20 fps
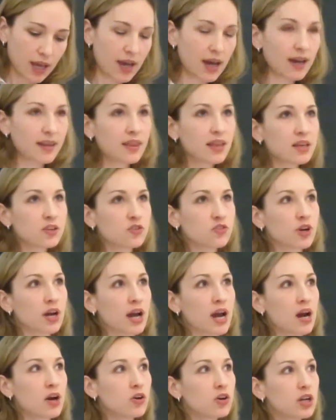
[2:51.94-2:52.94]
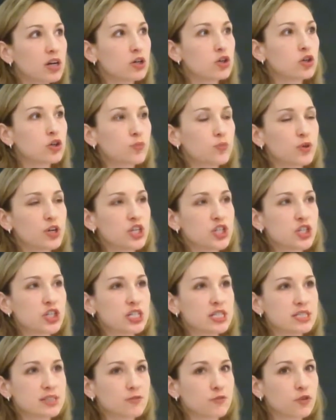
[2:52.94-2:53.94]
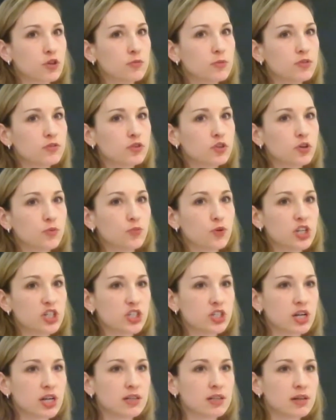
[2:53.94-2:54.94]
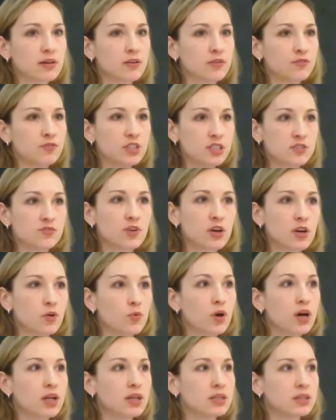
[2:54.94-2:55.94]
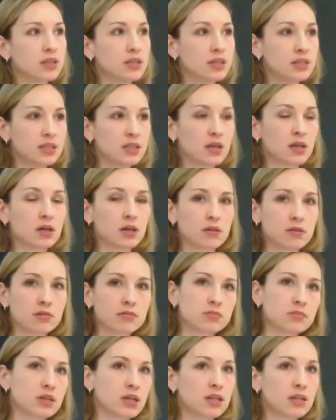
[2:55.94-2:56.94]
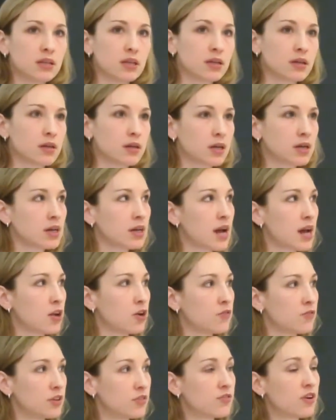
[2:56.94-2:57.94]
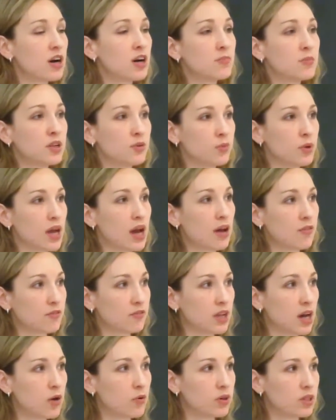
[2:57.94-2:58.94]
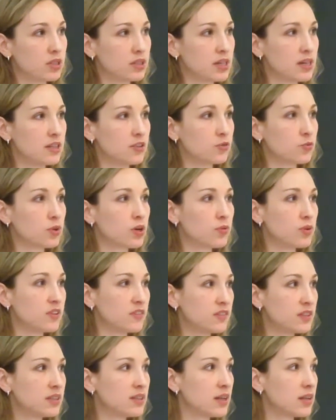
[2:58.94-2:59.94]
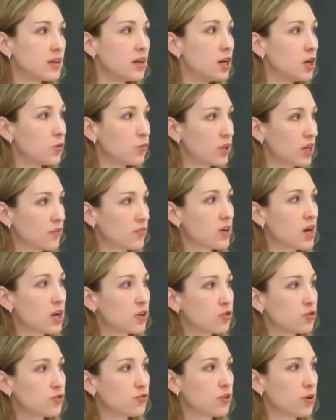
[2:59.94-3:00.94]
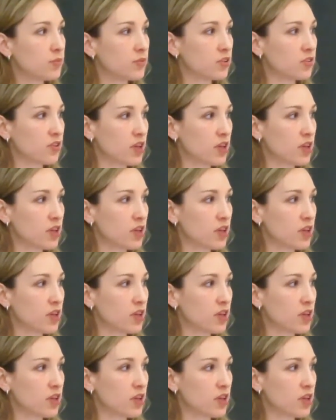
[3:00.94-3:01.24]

I think triangular cooperation is a form of cooperation that fits very well in the kind of environment we have nowadays, where we see that we have countries from the